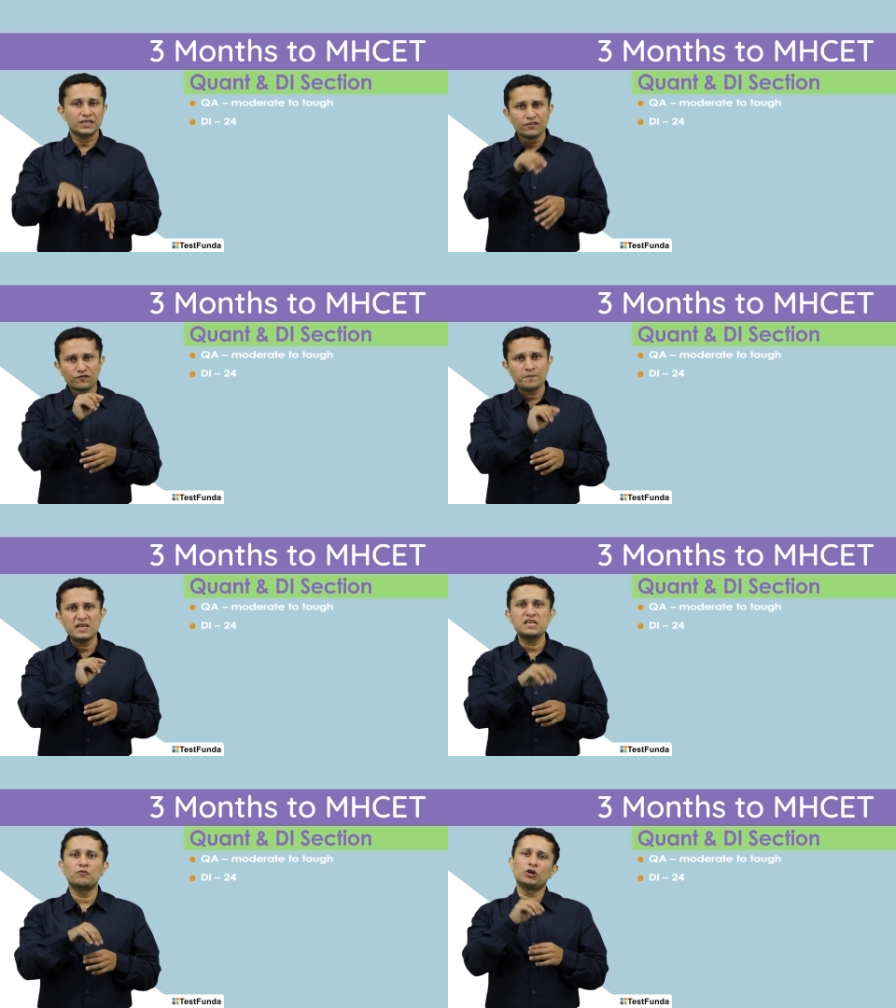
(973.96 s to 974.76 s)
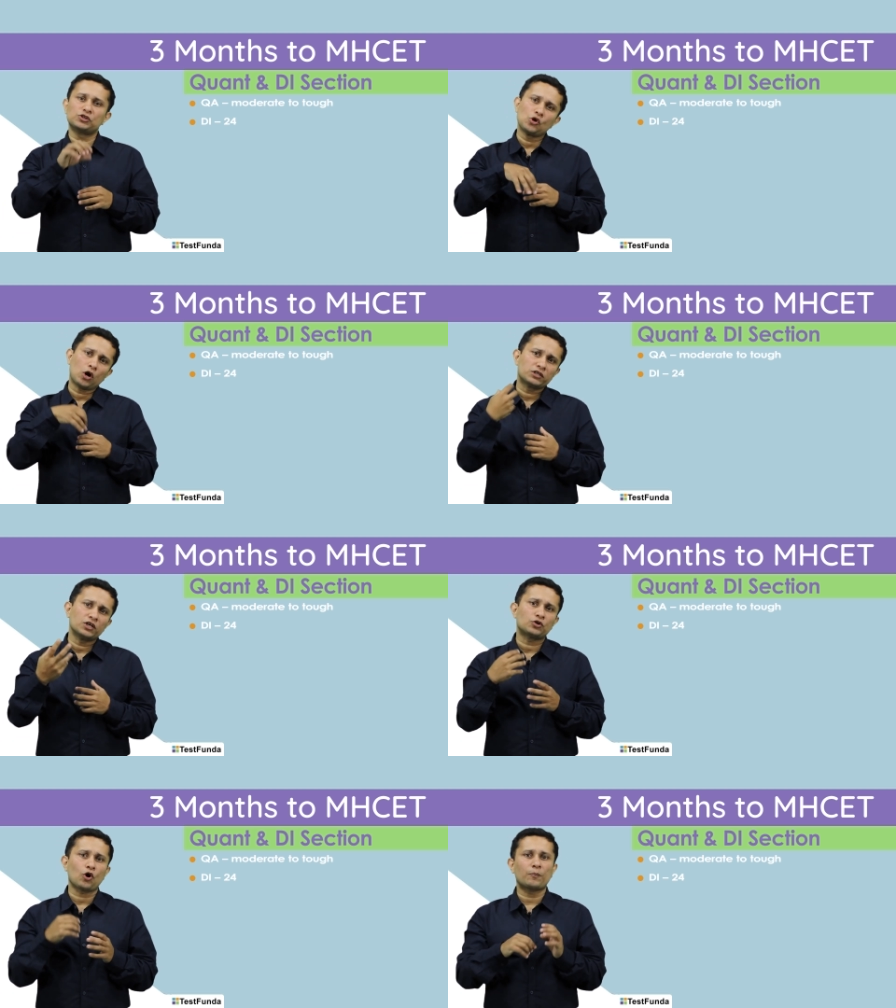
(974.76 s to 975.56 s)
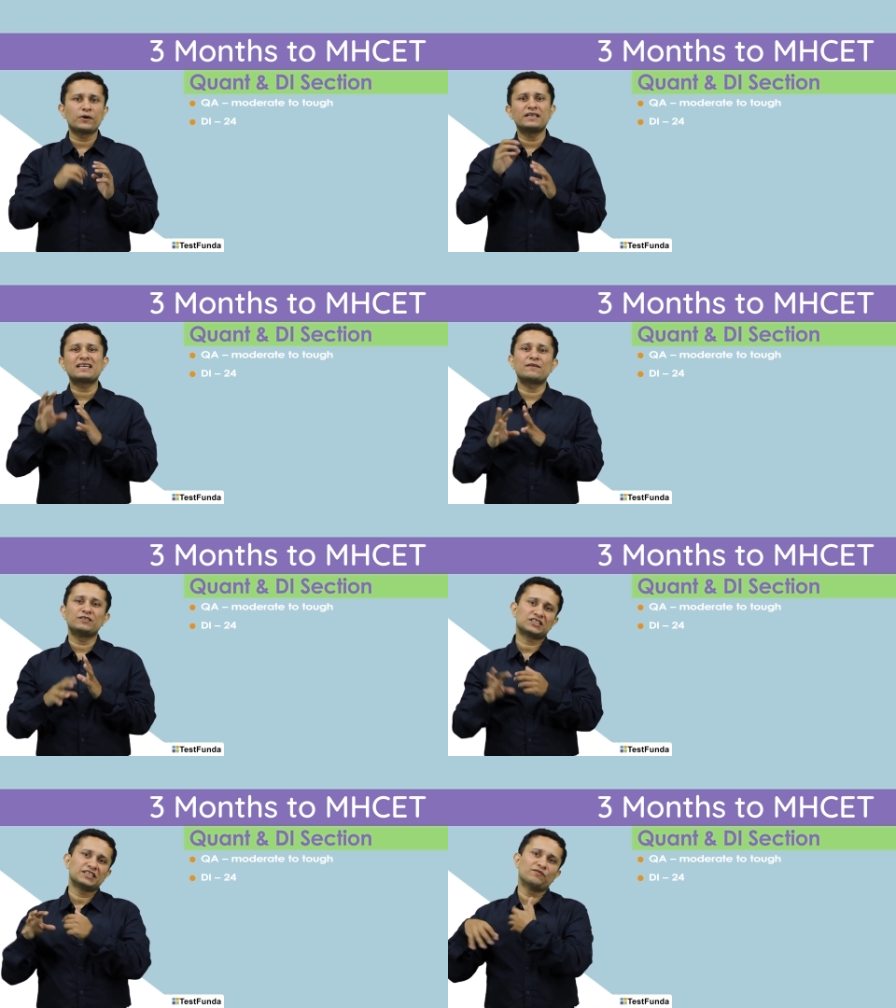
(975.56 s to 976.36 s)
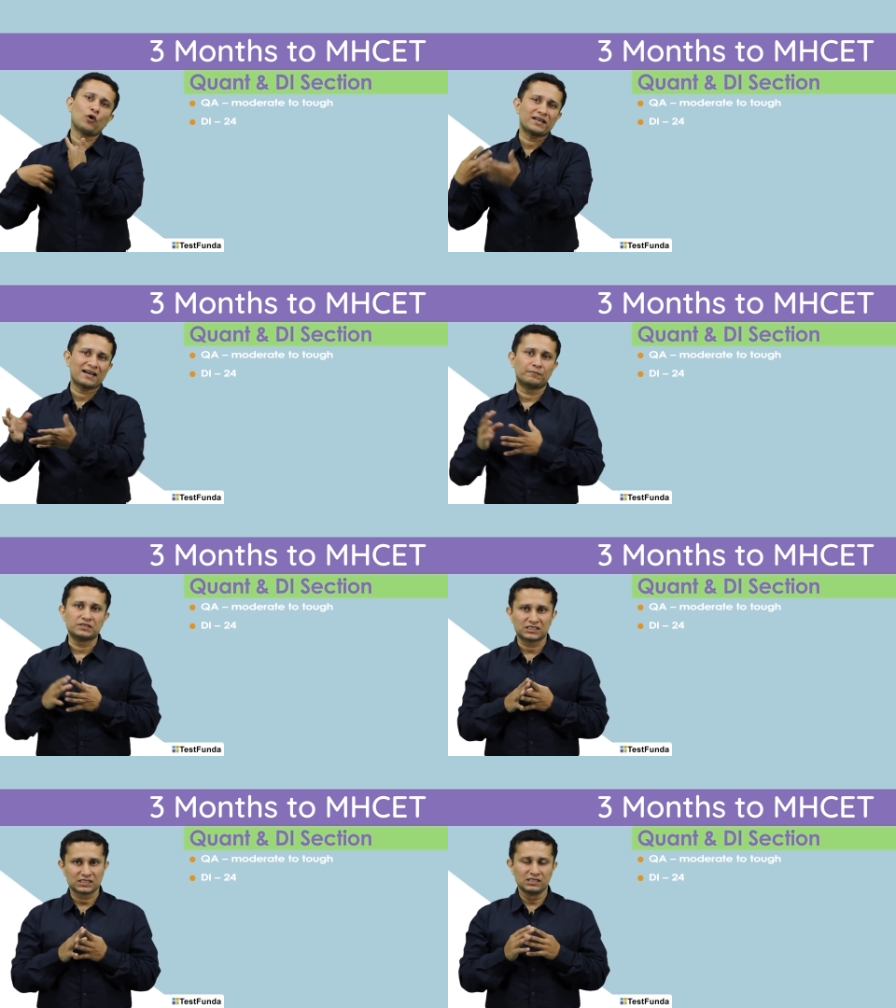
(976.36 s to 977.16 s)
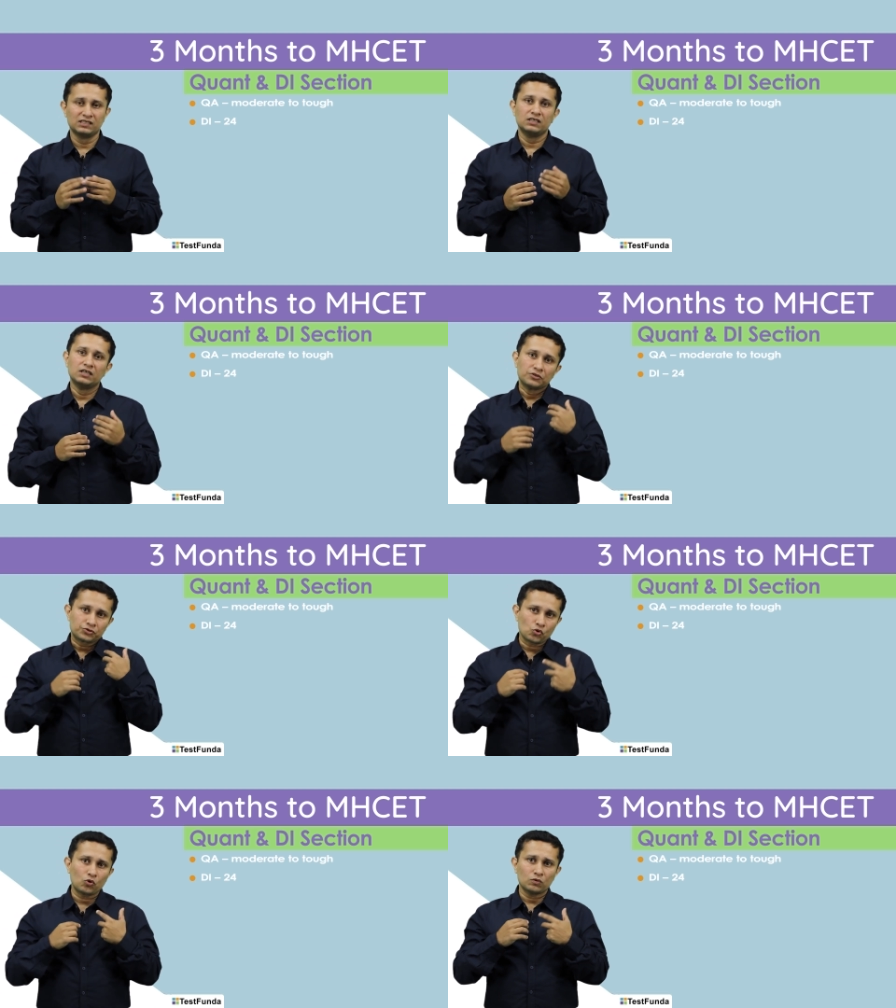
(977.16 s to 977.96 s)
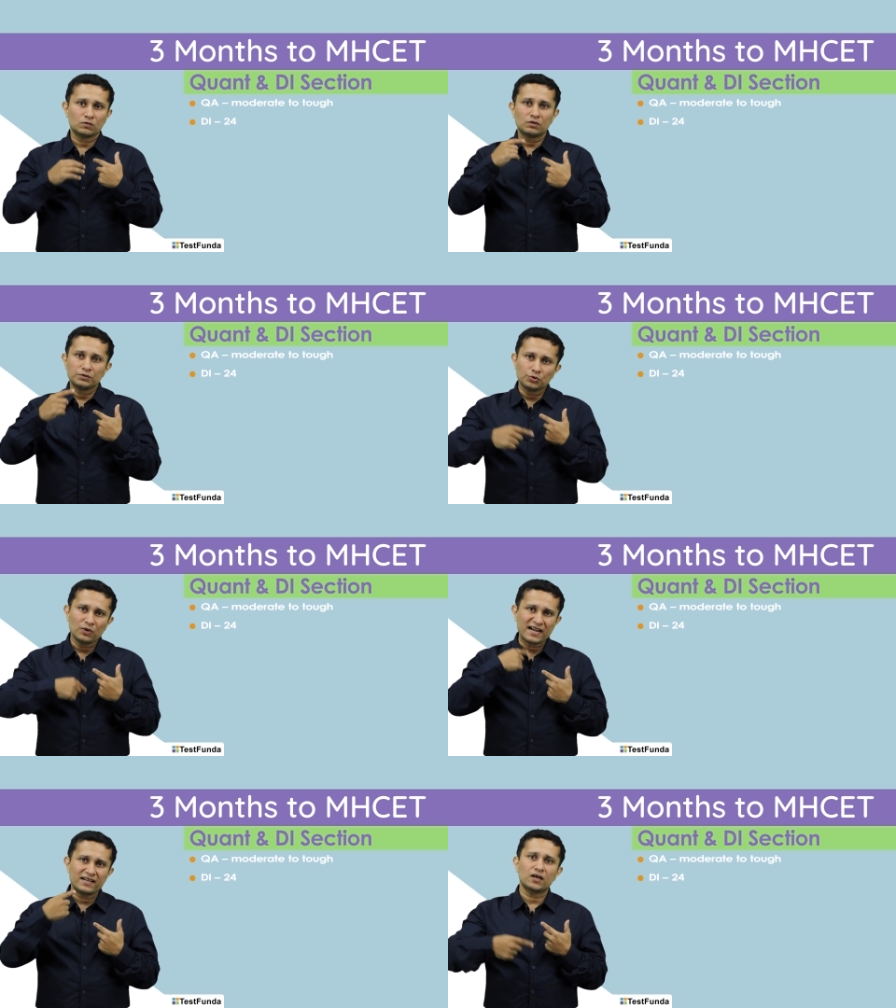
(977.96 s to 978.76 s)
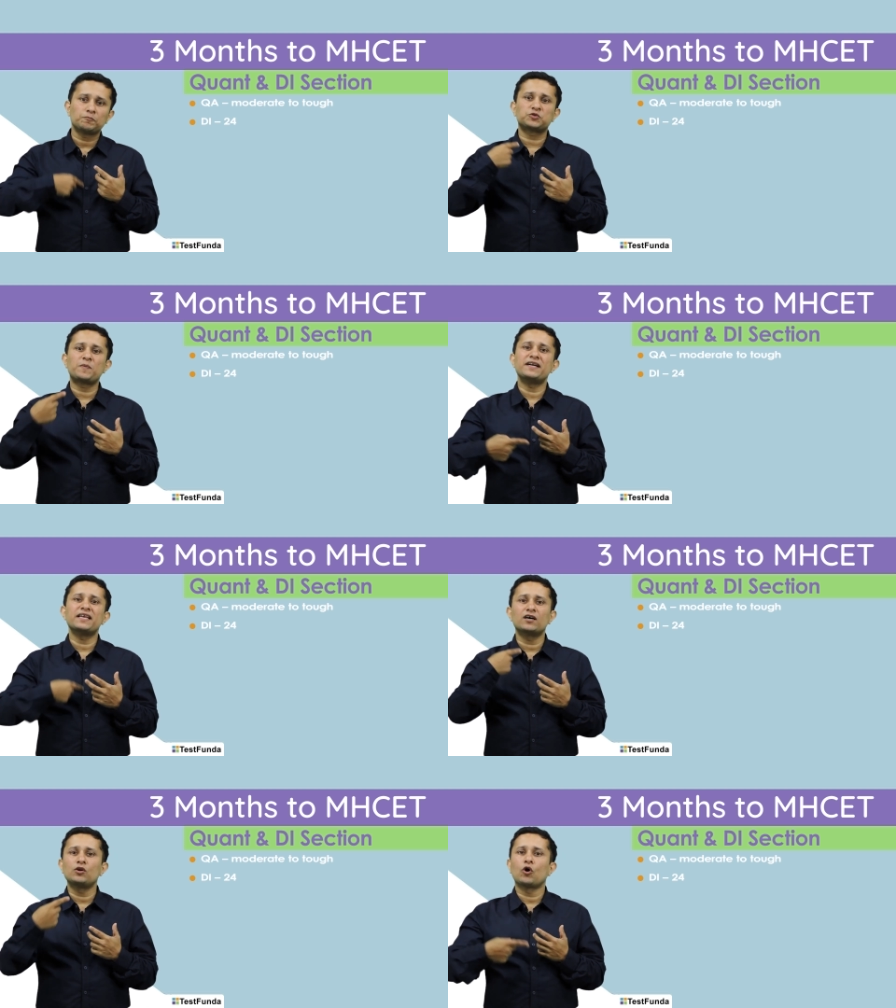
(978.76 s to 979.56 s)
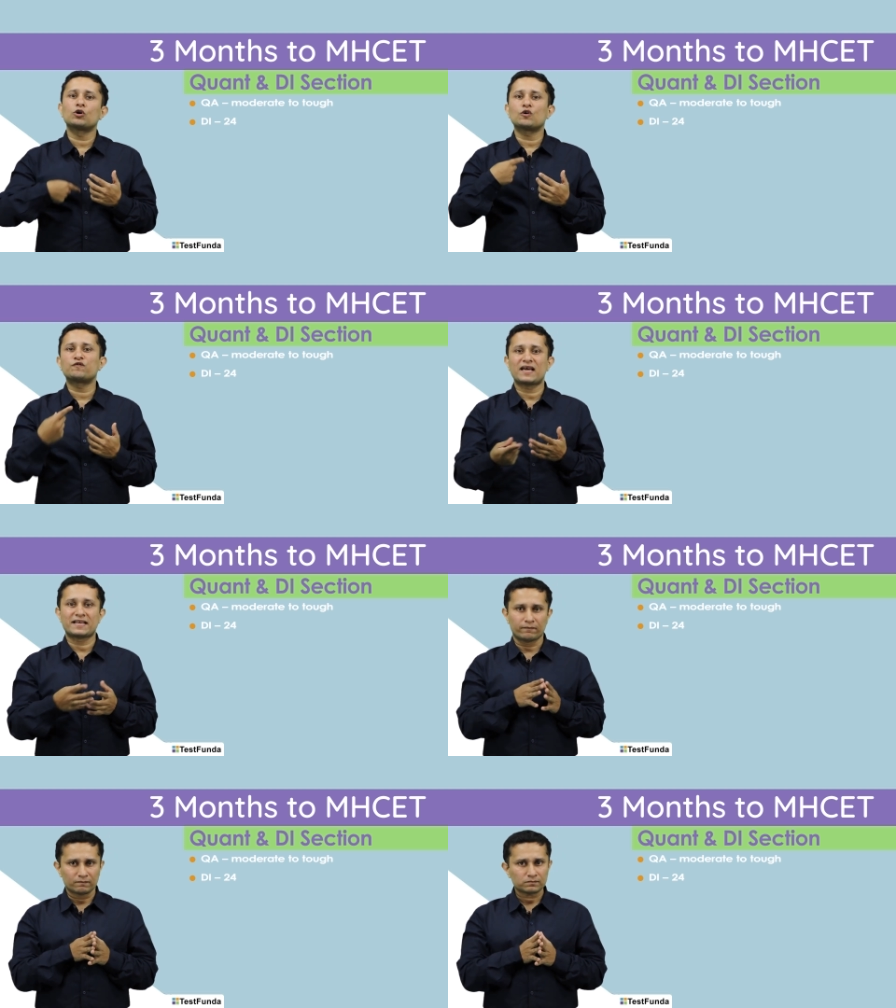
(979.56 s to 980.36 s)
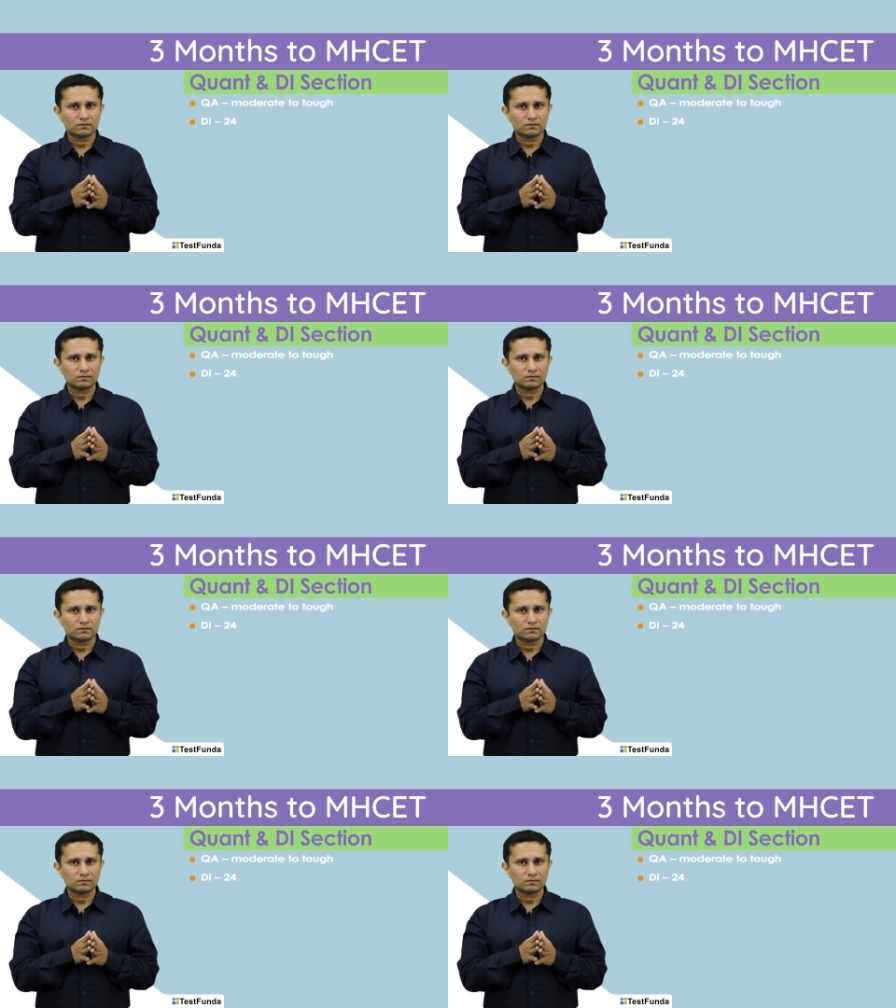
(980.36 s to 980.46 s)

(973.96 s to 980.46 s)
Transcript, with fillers: If B was not the topper in chemistry, what happens? So, you end up spending a lot of time.